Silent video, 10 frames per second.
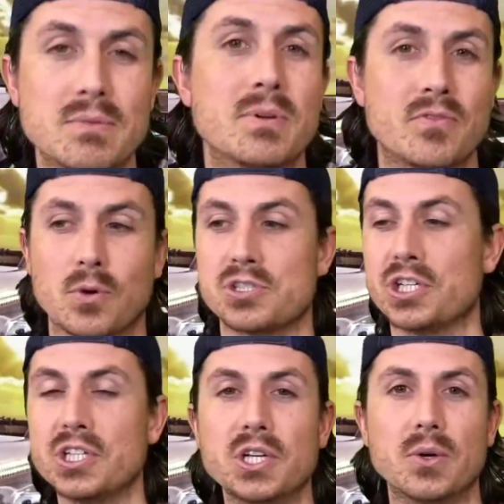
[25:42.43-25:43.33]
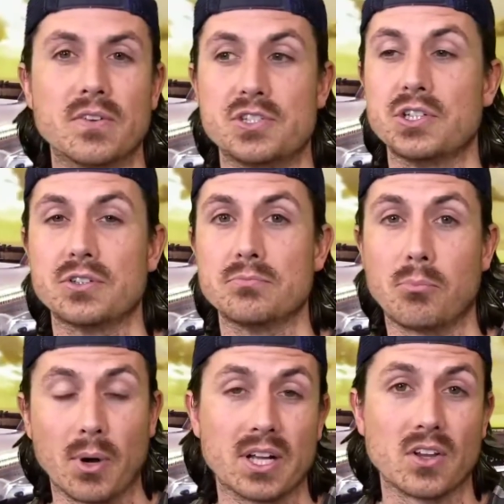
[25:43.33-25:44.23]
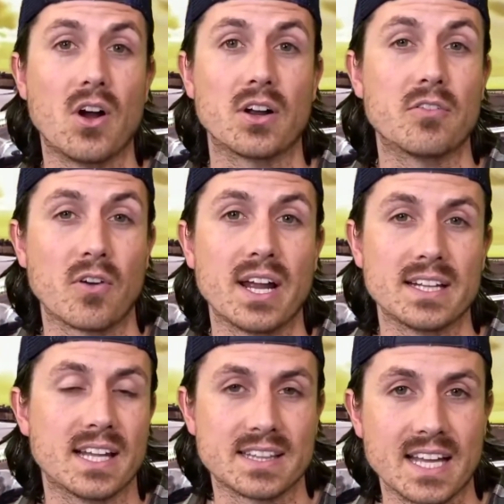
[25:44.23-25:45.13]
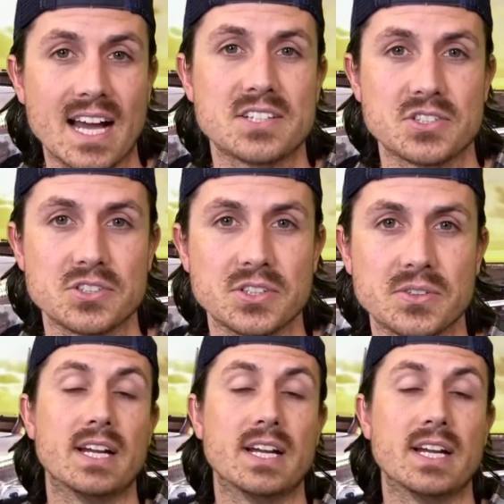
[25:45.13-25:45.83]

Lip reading: before she knew if she could bring along a friend like they asked her to.